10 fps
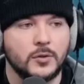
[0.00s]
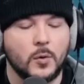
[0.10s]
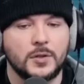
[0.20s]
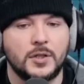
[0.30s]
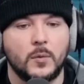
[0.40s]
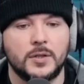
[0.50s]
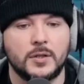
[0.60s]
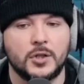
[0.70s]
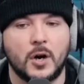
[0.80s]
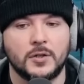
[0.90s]
Dorsey was
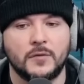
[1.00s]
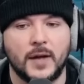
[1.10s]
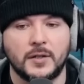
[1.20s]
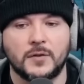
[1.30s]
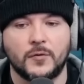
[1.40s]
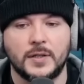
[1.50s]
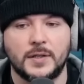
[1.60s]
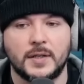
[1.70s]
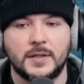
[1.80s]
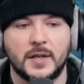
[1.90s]
in charge of X, for
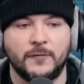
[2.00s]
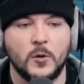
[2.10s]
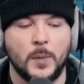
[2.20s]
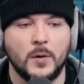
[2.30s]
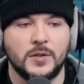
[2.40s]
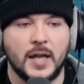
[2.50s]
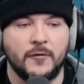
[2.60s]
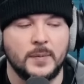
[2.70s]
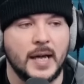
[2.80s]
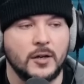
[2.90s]
instance, if you post
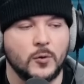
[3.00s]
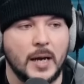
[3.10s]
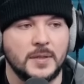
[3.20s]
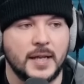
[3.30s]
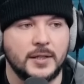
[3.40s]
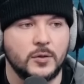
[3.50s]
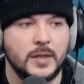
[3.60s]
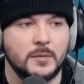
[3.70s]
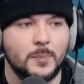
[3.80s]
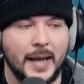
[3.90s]
FBI crime stats, you'd
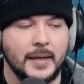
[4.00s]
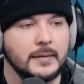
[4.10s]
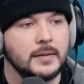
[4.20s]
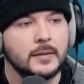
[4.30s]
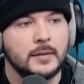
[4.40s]
get banned.